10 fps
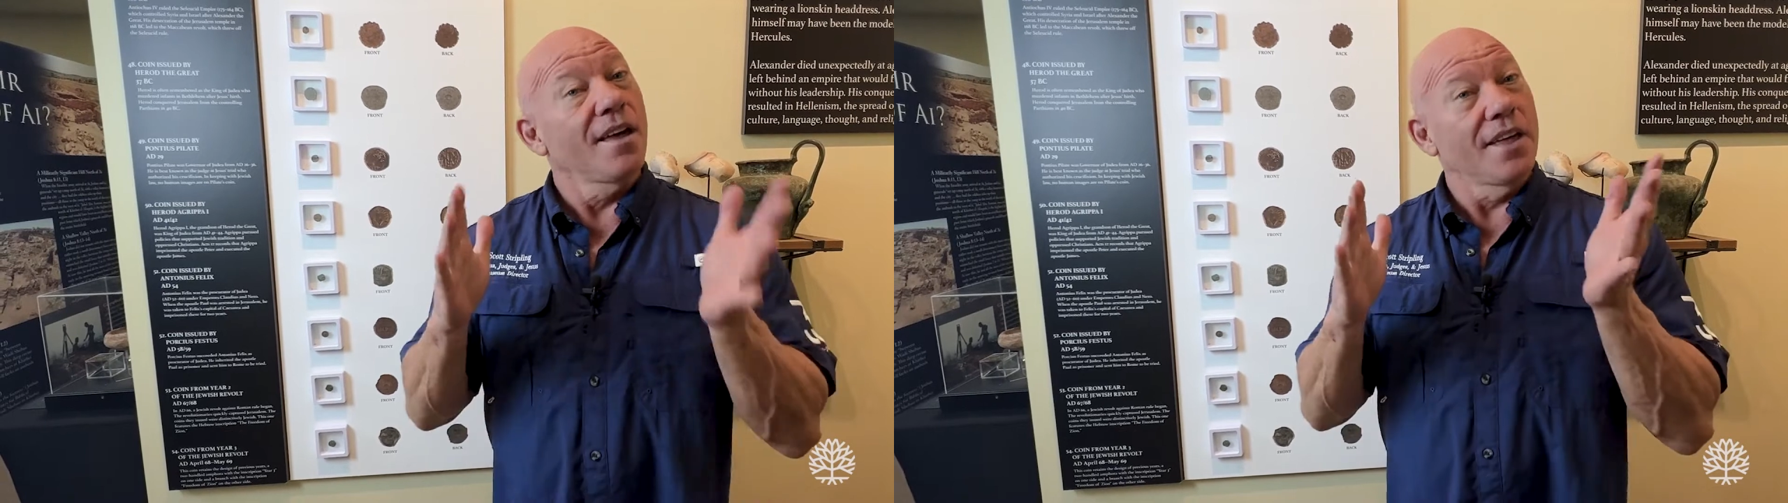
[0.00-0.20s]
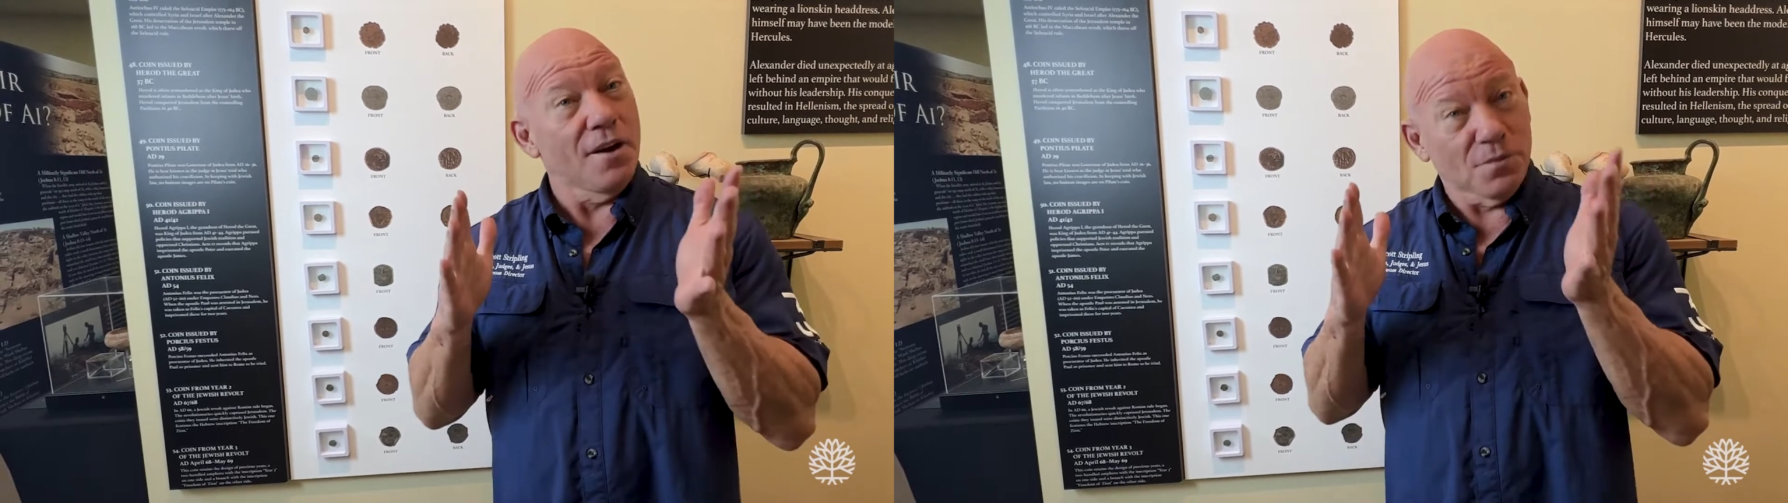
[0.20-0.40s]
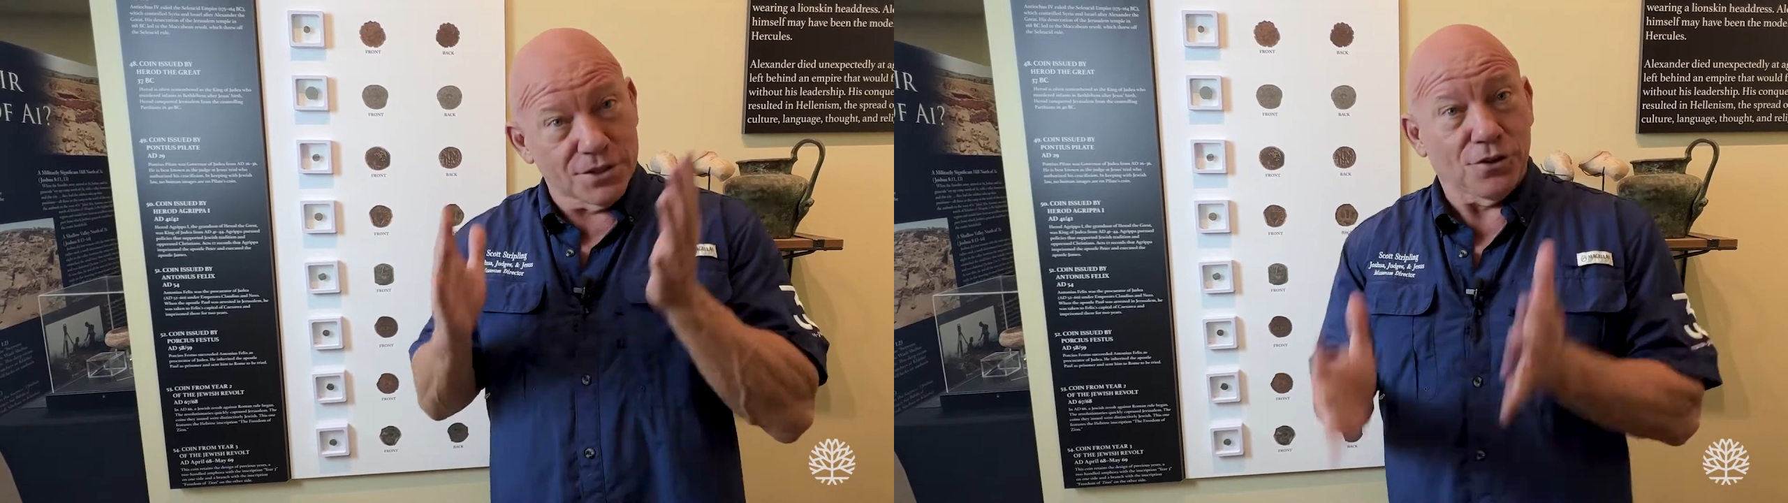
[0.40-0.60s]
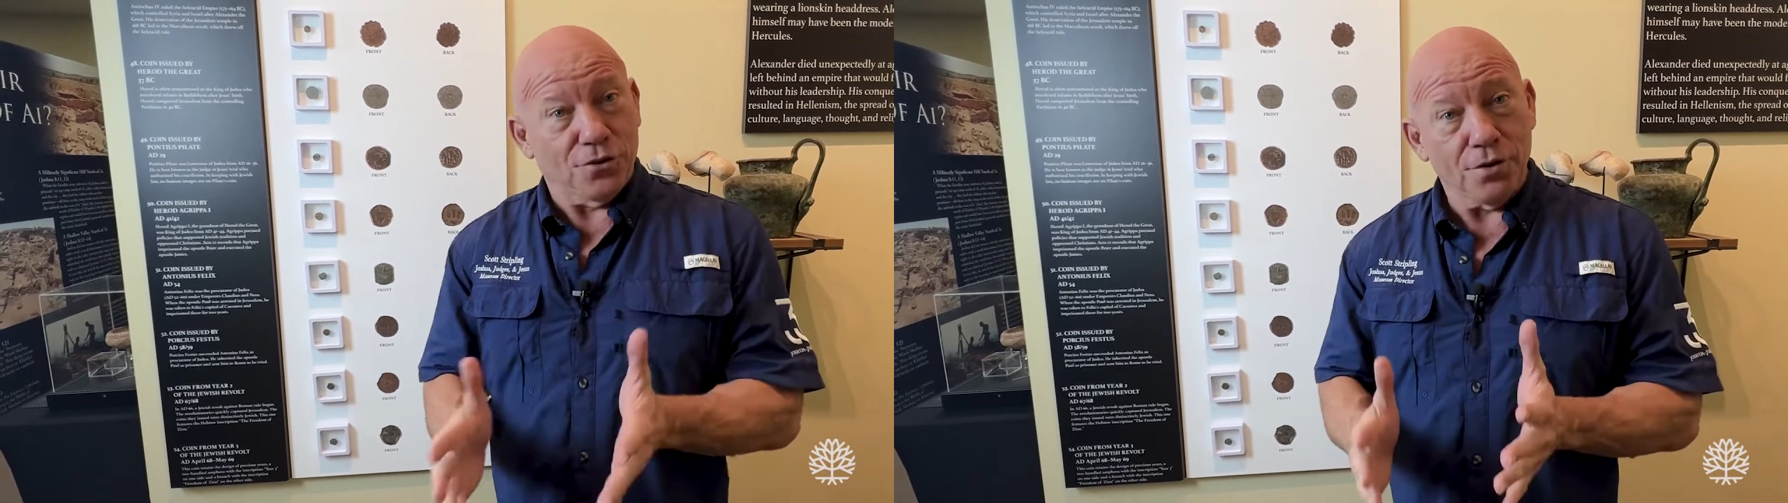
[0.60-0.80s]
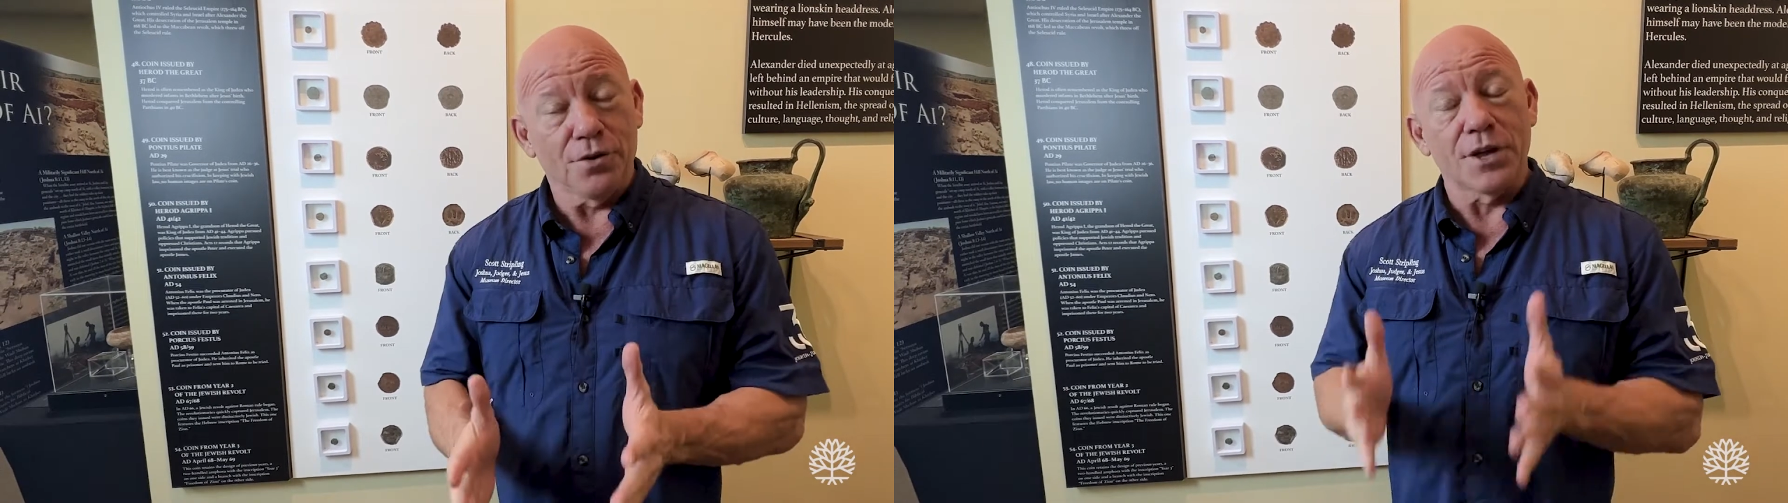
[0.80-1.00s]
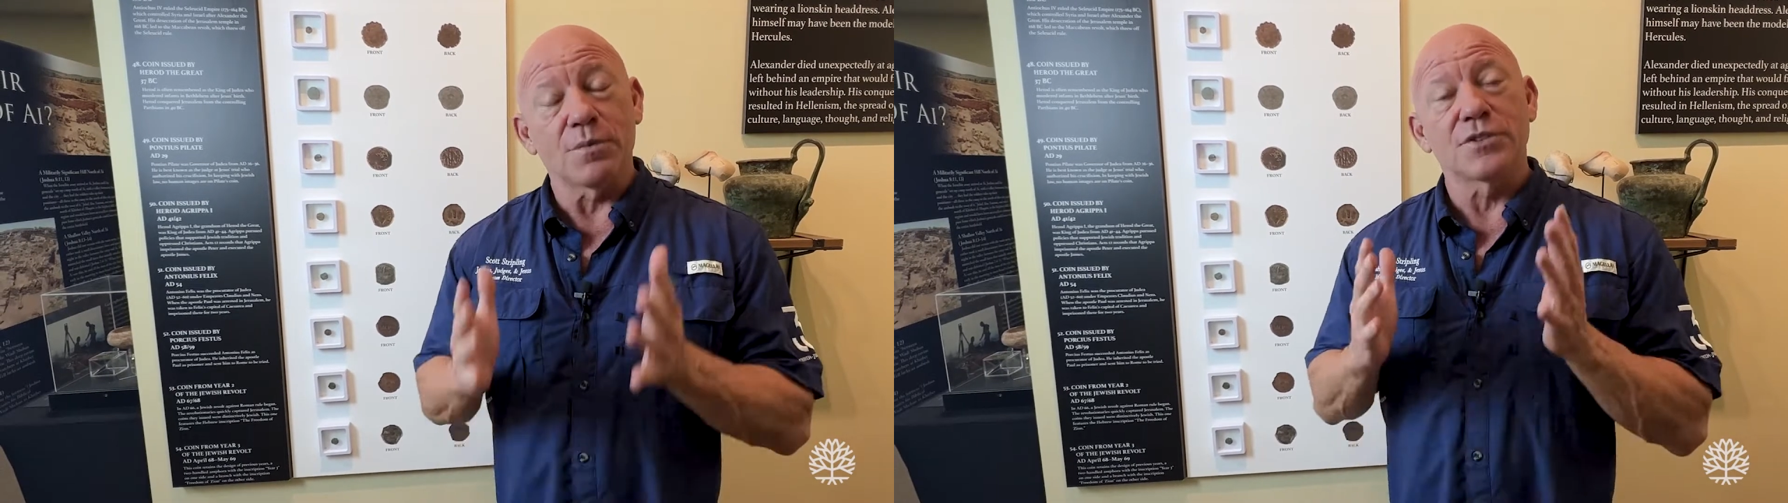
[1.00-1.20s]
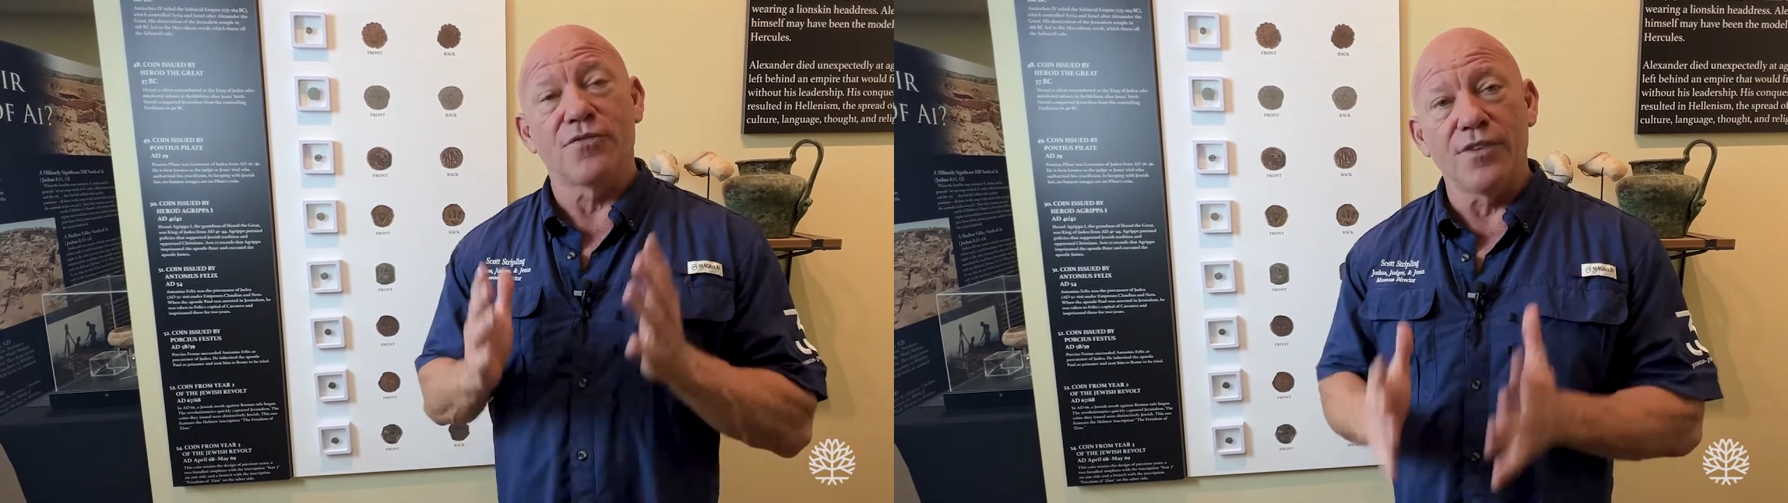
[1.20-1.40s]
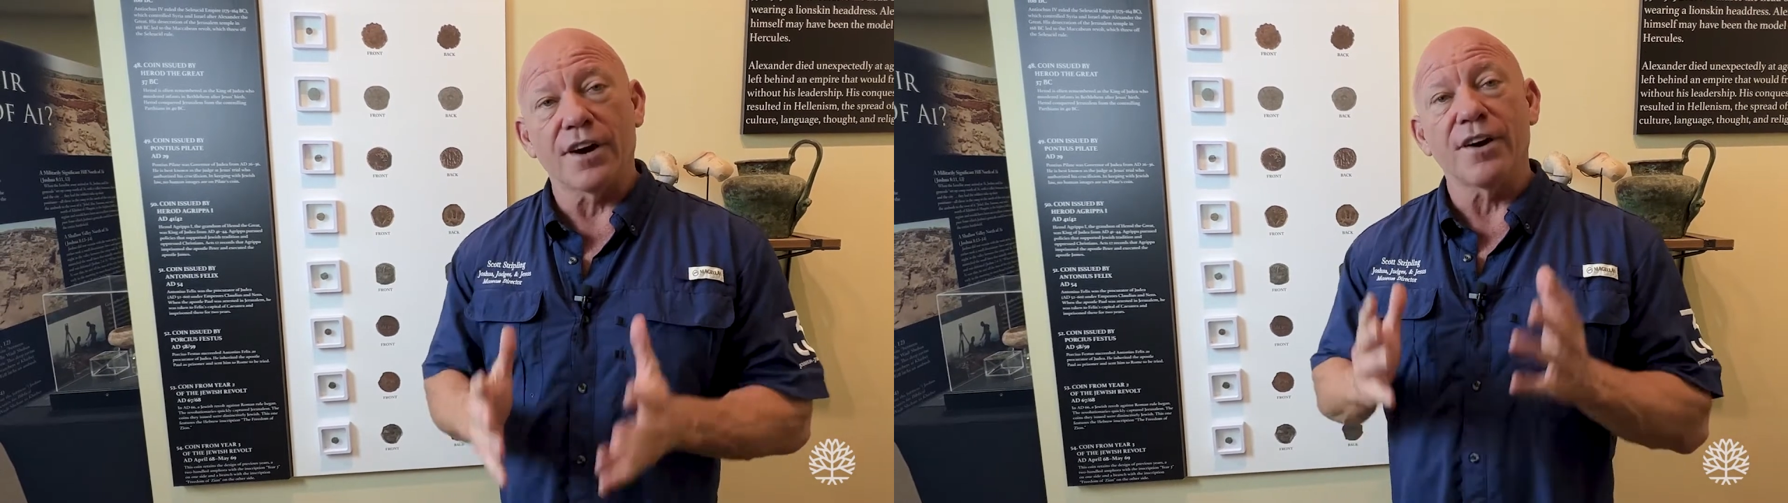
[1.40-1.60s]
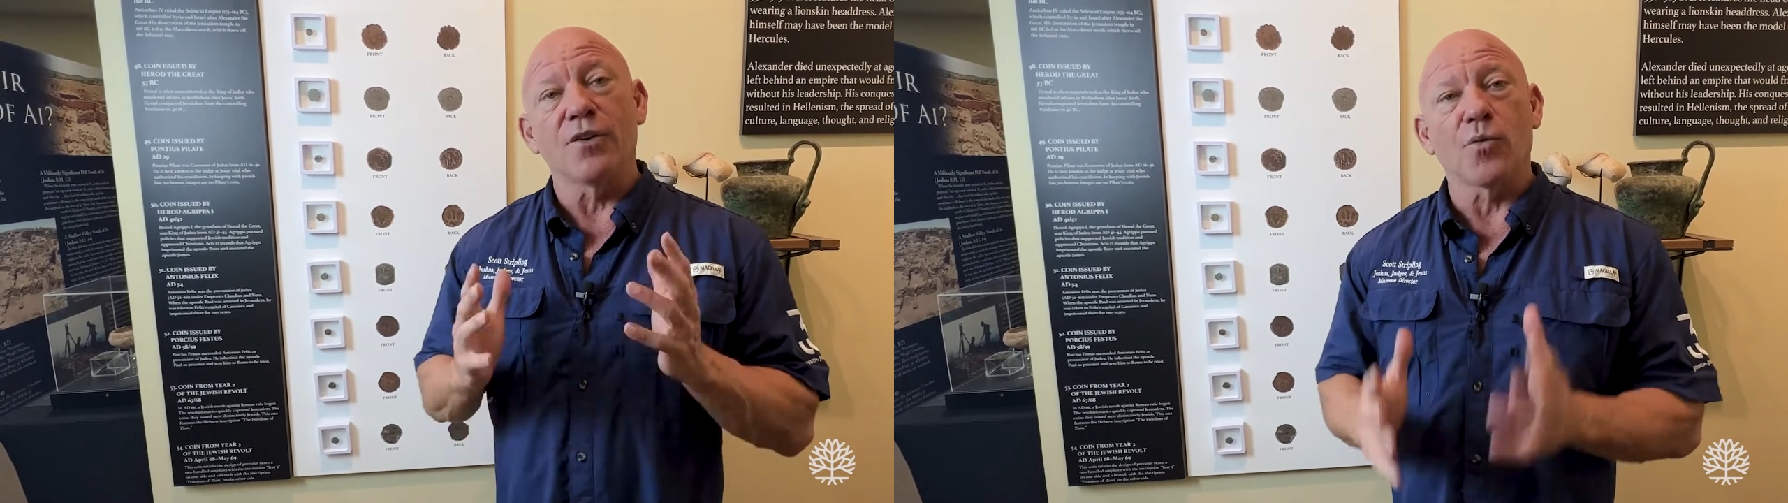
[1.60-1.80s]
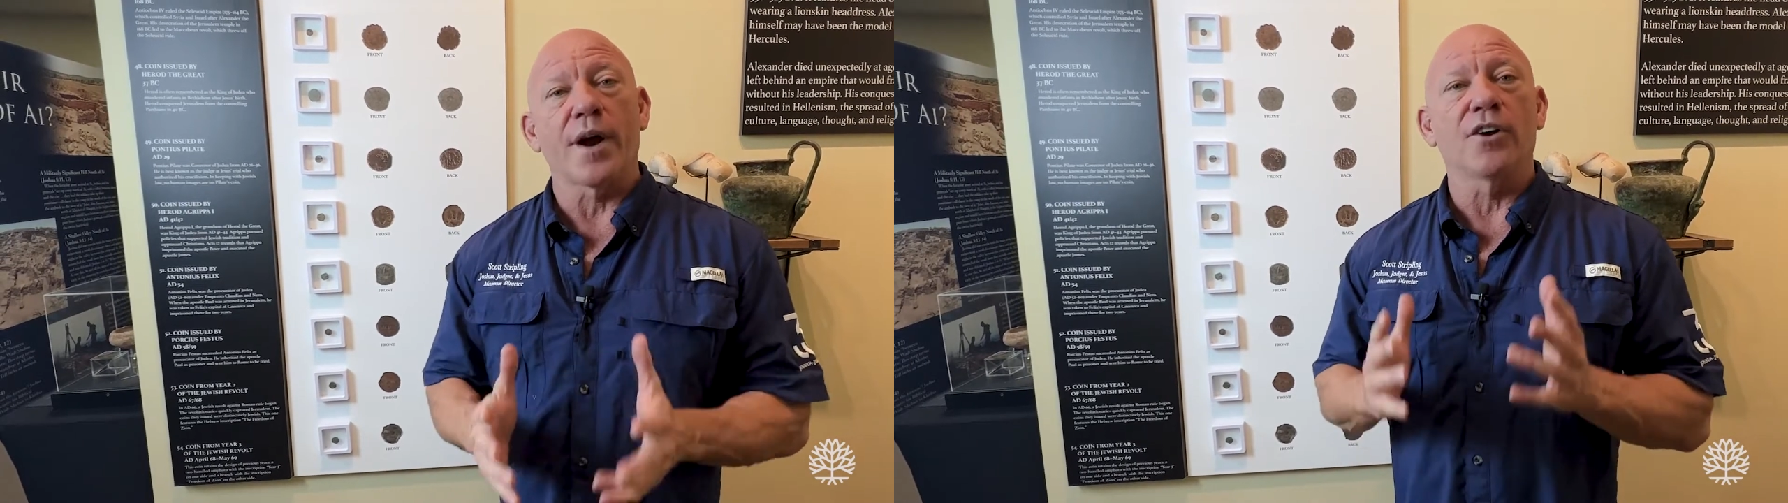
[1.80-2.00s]
It was the truth. It was very
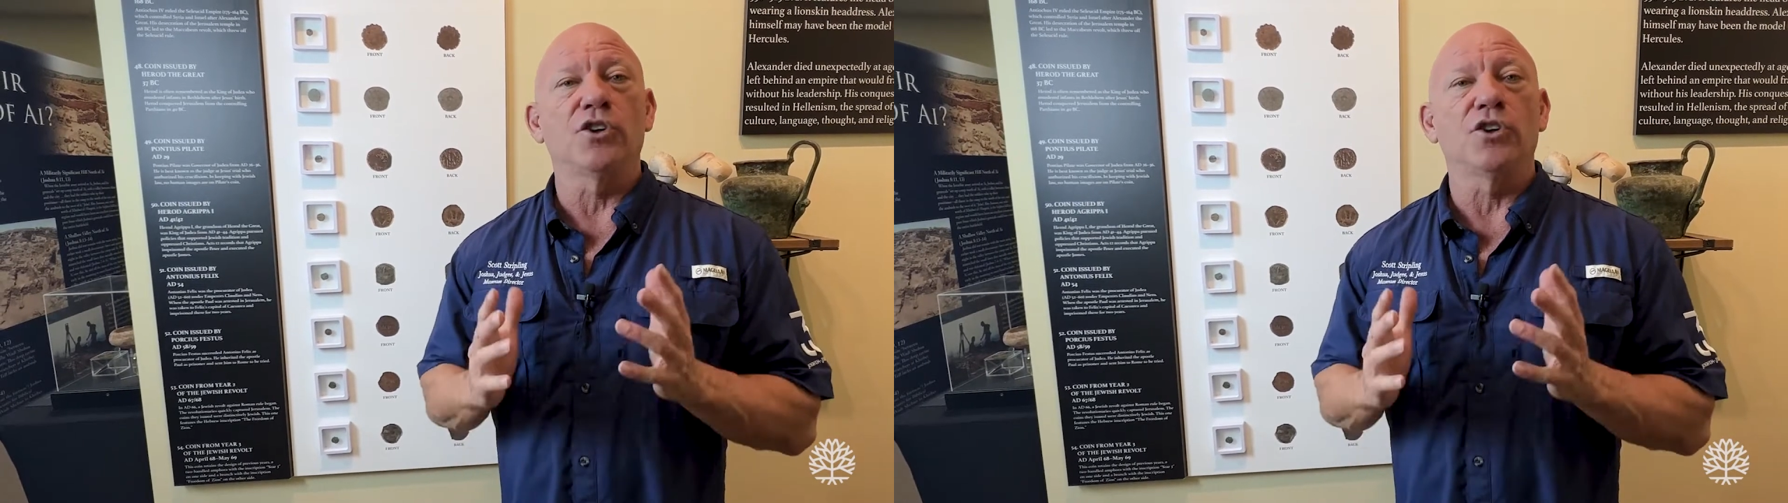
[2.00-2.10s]
rare